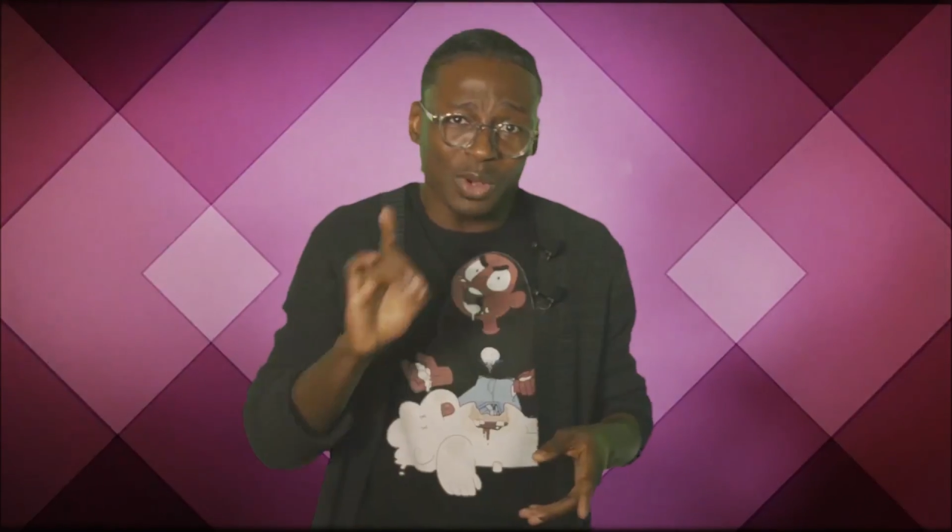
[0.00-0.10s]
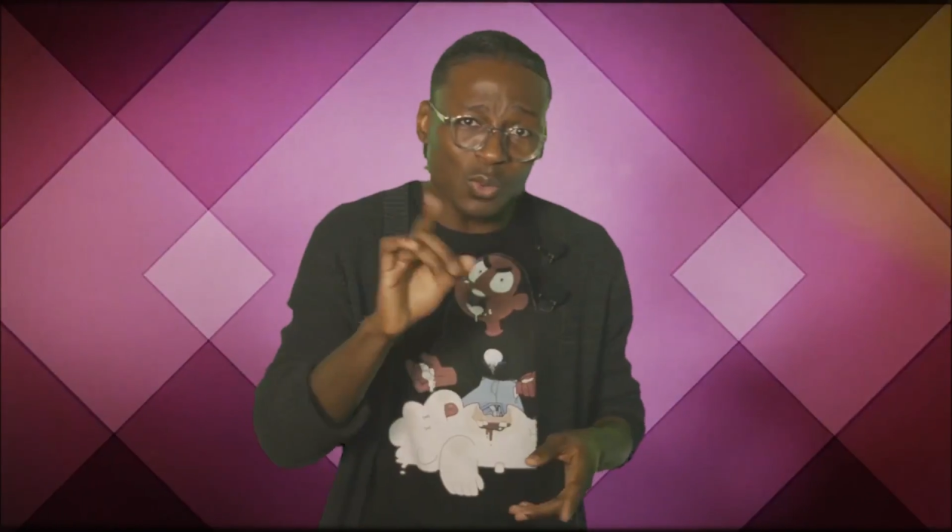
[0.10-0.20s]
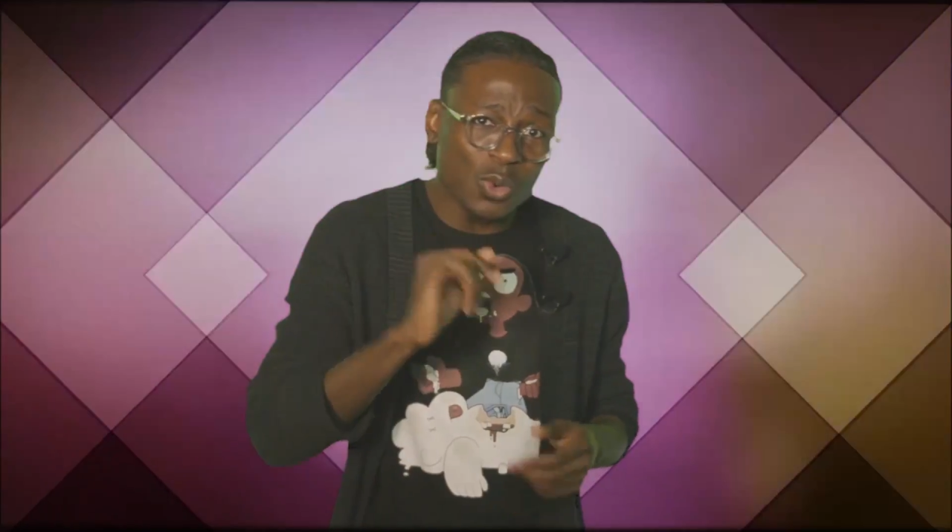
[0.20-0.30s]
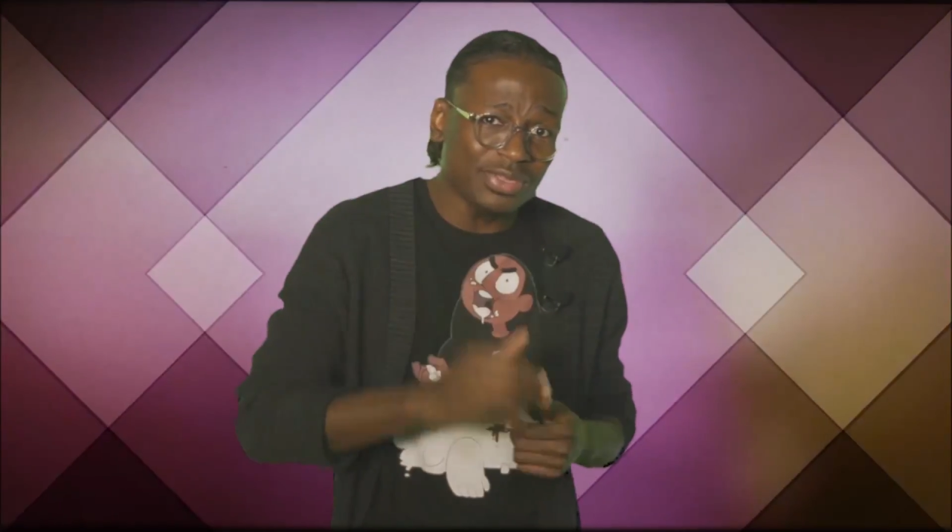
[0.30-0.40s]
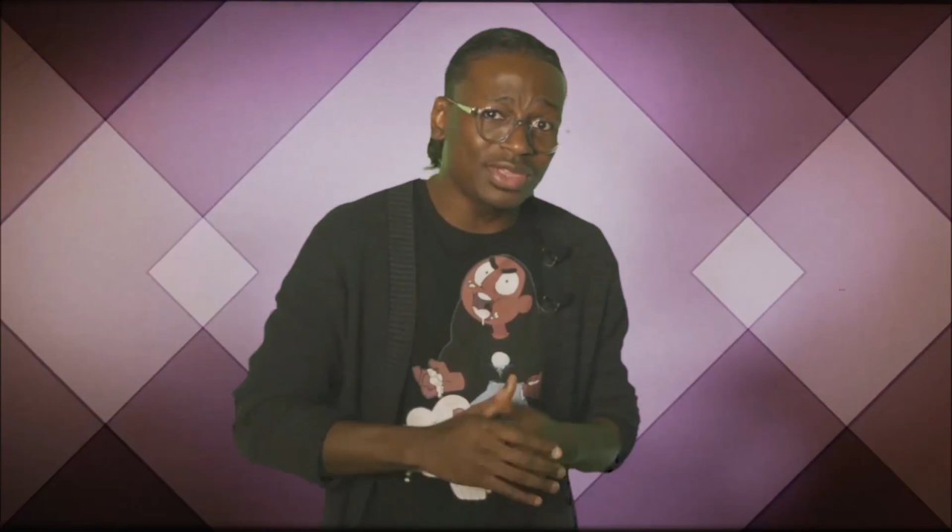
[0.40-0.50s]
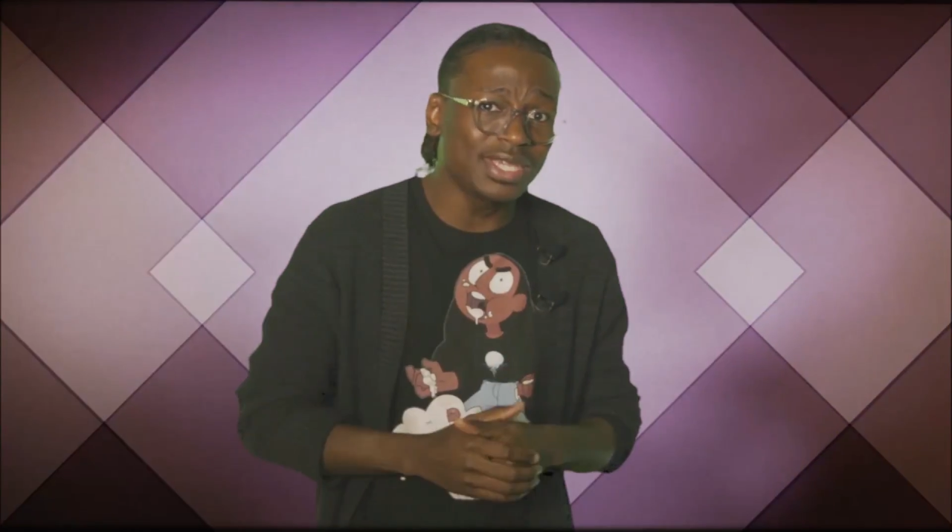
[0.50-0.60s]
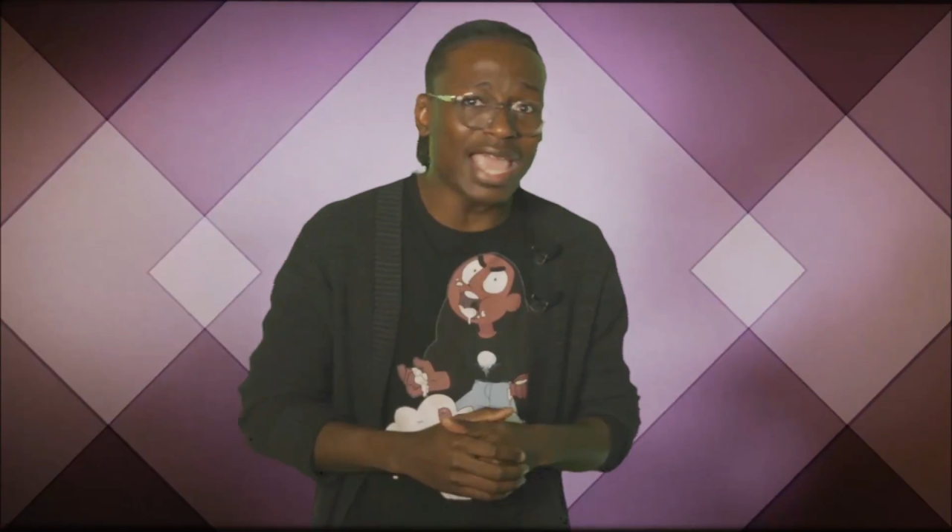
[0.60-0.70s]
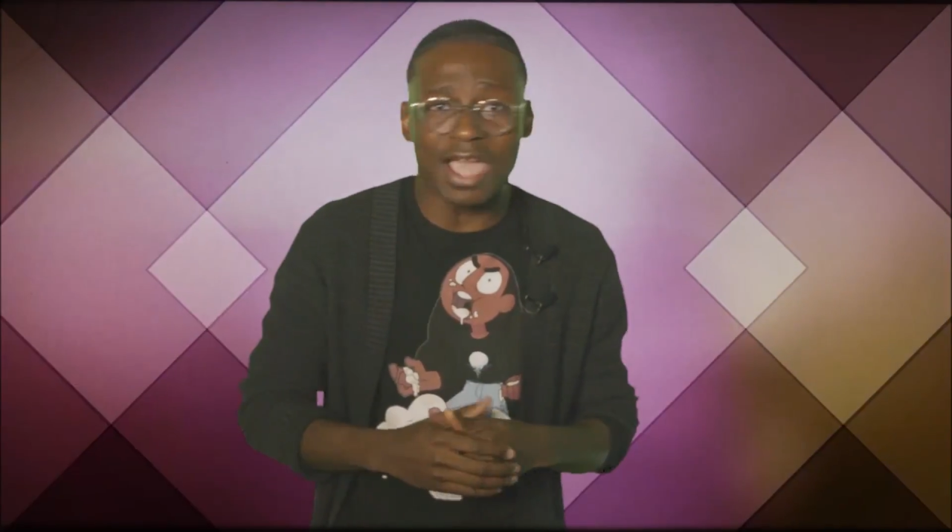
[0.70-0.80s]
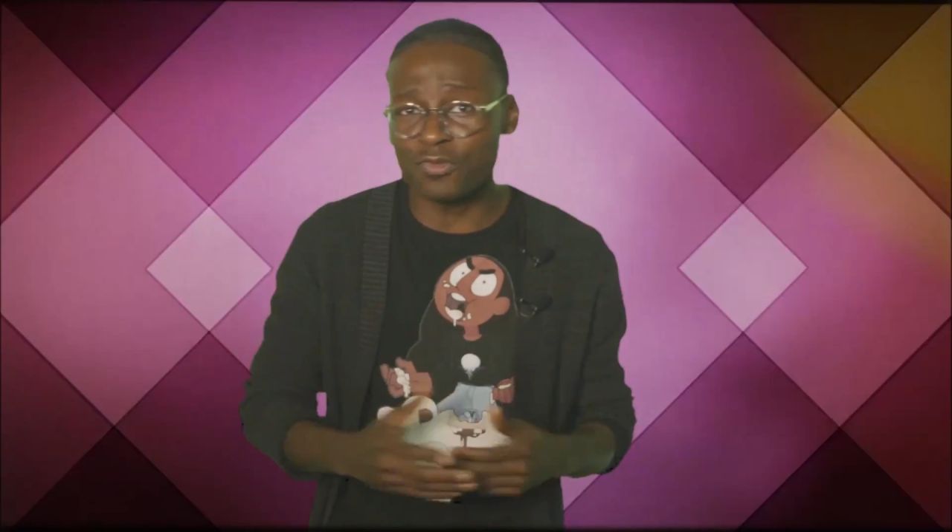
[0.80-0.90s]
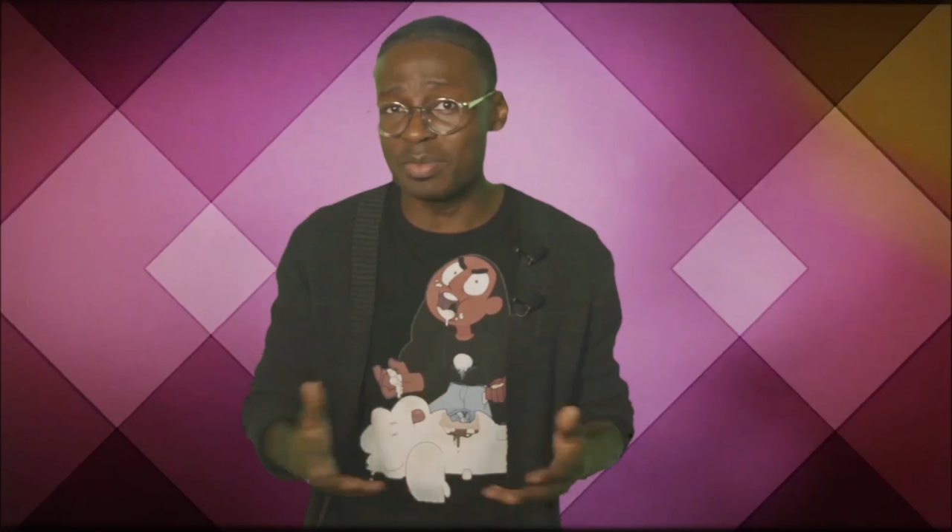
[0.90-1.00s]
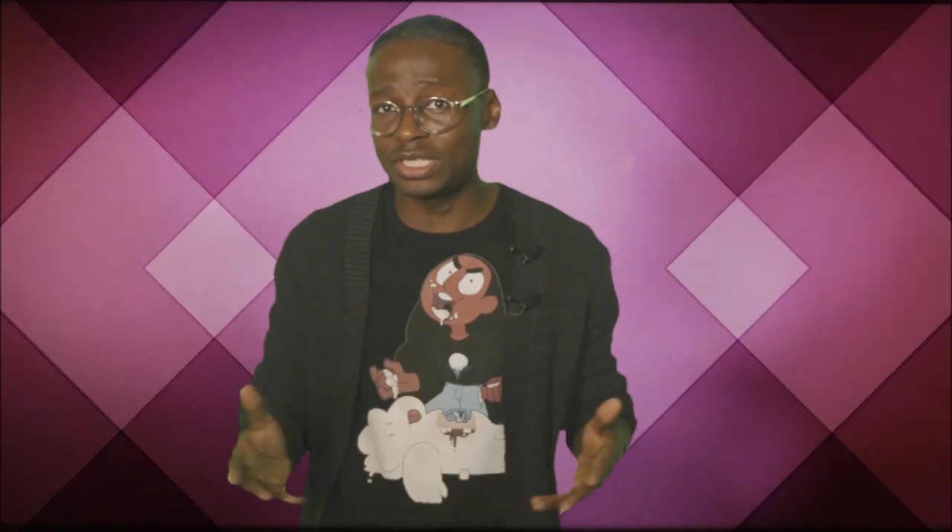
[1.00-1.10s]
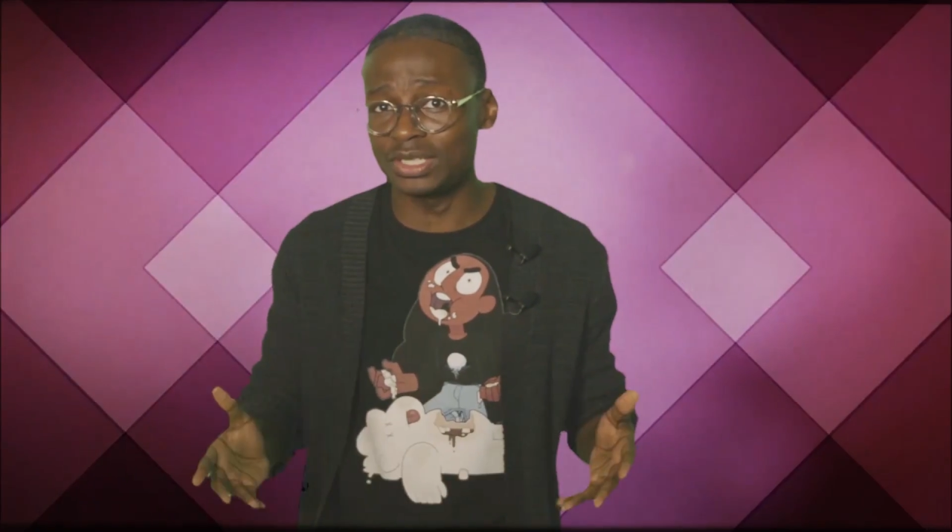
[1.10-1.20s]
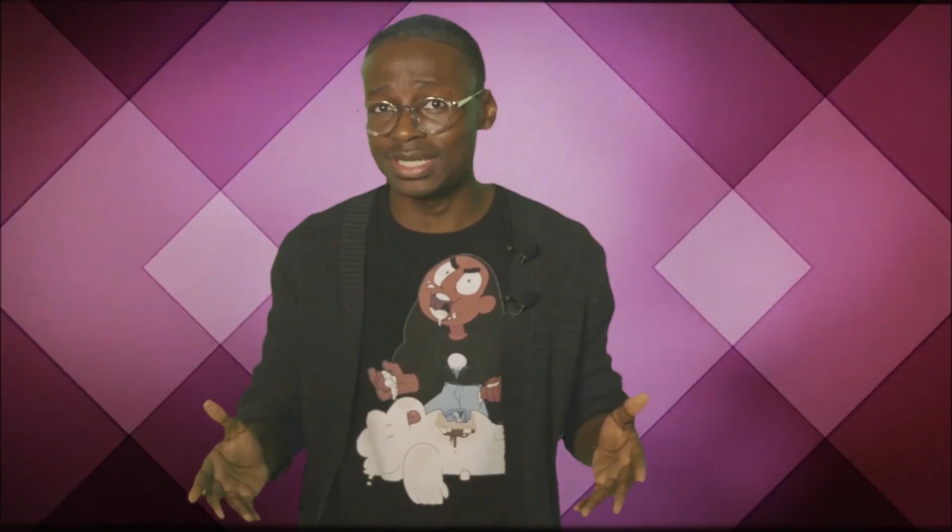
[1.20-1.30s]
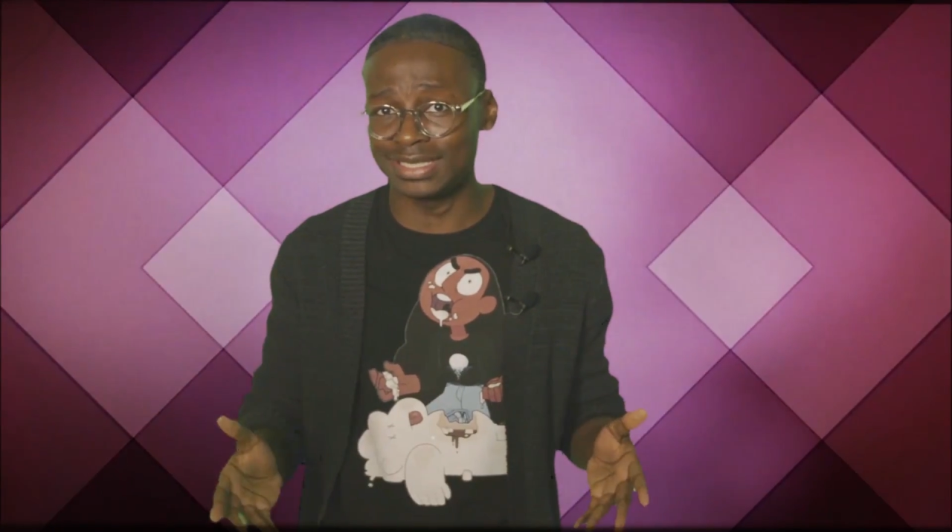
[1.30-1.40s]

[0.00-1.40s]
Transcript: But with the aforementioned